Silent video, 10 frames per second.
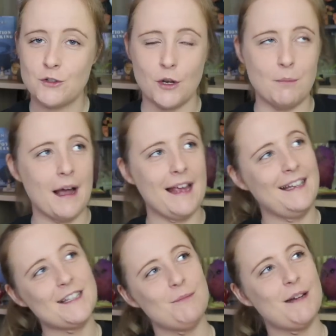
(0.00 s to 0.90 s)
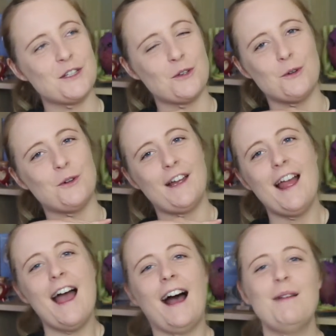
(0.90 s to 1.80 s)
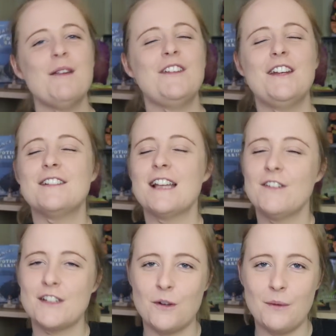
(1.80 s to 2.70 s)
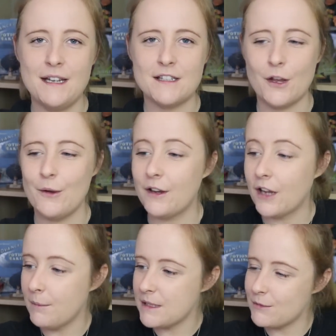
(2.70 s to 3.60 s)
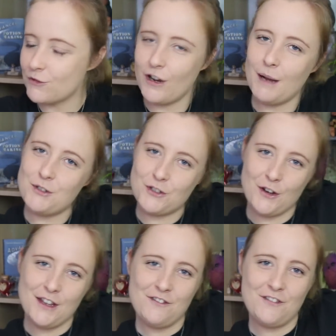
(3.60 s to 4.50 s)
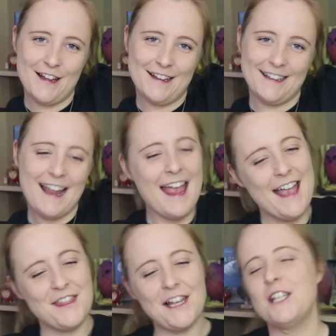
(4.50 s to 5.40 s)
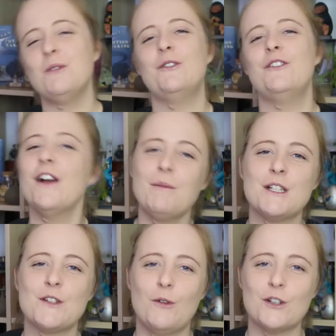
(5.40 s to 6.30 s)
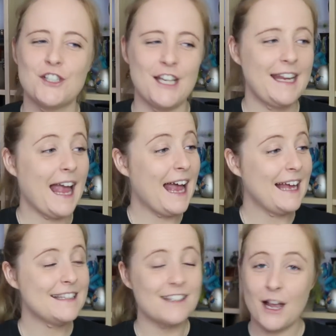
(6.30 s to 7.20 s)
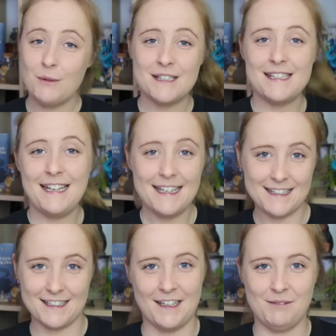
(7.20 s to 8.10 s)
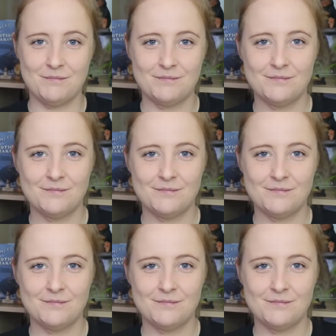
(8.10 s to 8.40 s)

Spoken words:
join my little magical corner? I make videos every single week, so come subscribe to join the fun. Thank you all very much for watching, and I will see you next time.